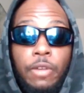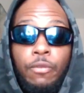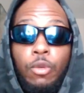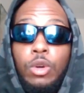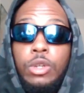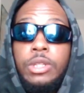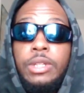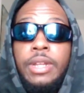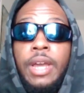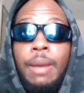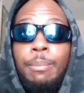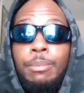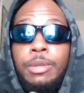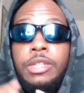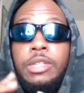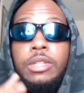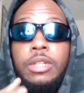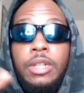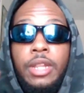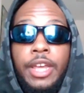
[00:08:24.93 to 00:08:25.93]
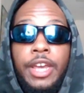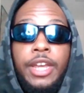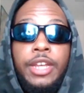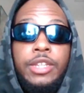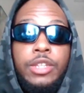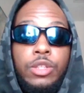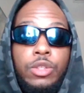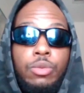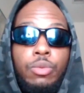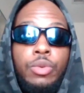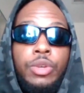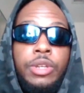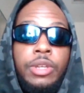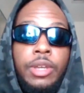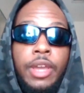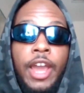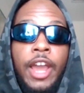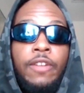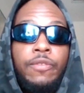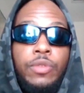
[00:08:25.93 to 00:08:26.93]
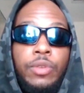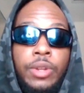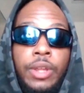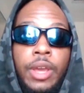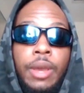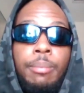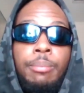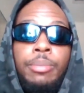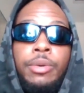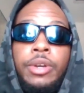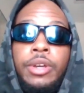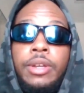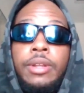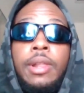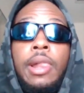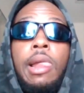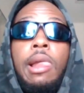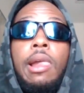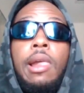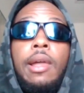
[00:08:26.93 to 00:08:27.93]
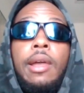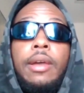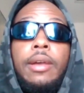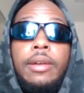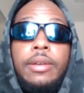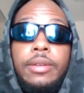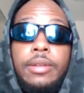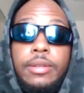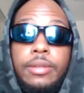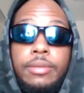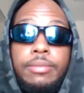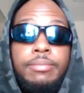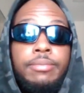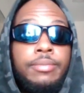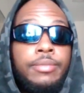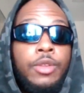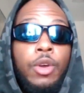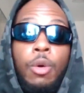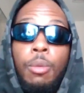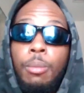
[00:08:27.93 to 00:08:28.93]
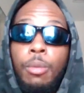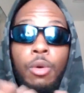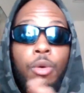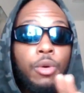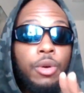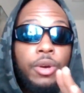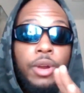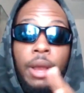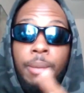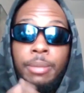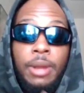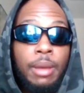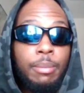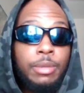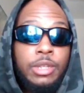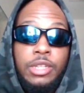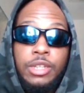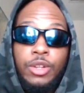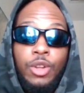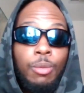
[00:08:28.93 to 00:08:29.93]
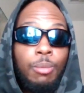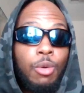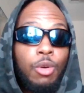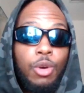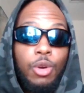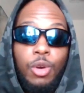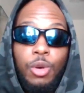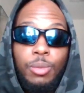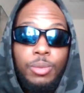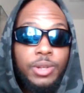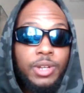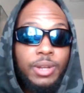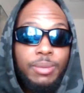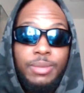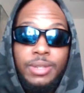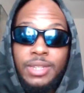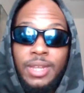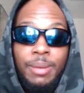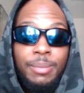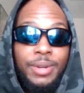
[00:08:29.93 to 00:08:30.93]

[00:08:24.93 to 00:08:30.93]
Unfortunately, I missed the last three after that, but no more. I'm not missing no more homecomings.